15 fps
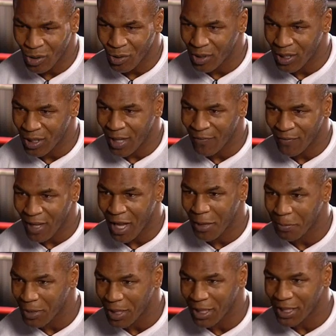years old and I have a
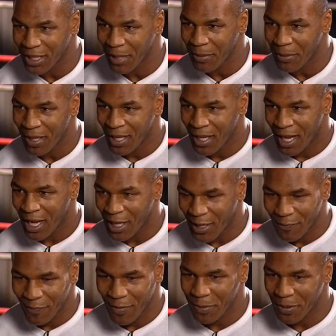lot of money, and
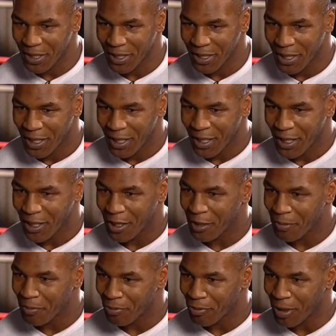I come from an
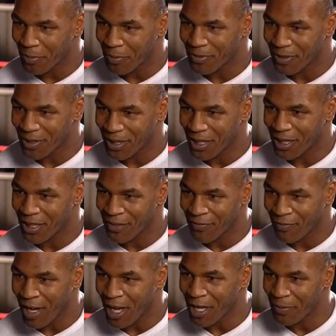abrupt
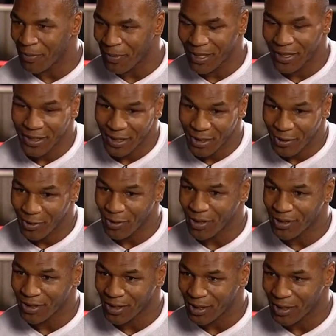environment. Of
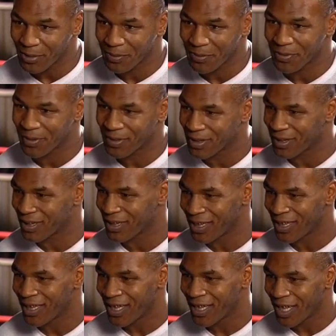course, I'm
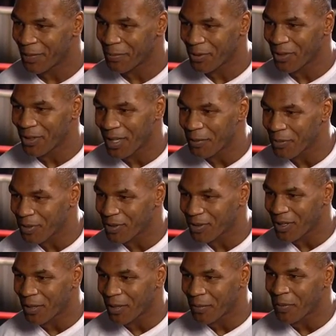
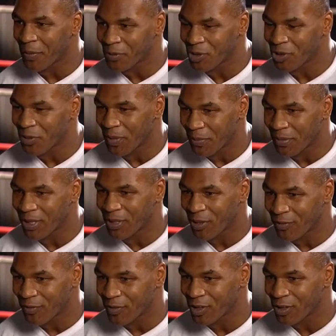gonna show my
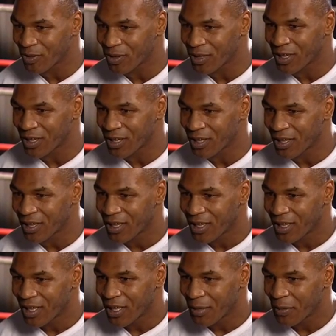butt off a little. Yeah,
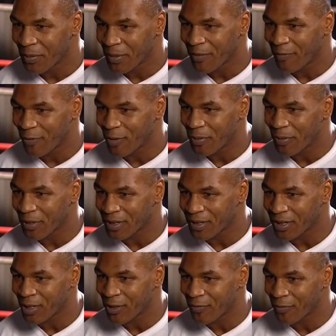I'm gonna make a fool of
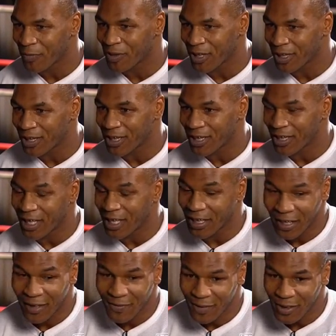myself, which I
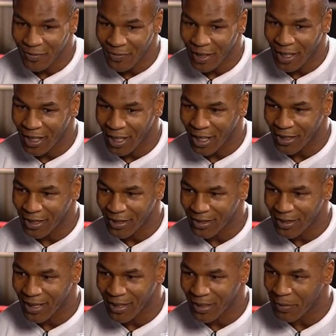did. I've done a lot
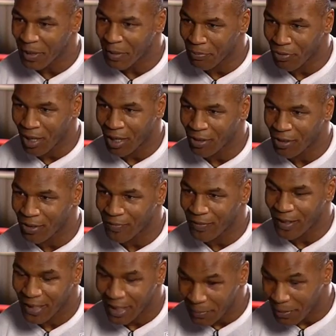of things I'm not proud
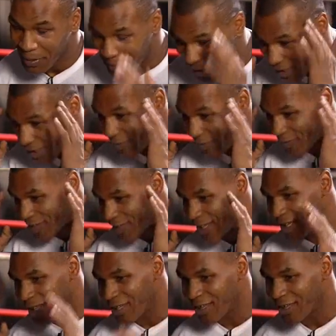of. I think about it now,
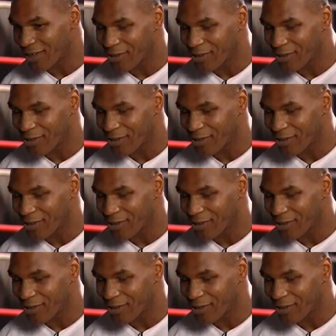even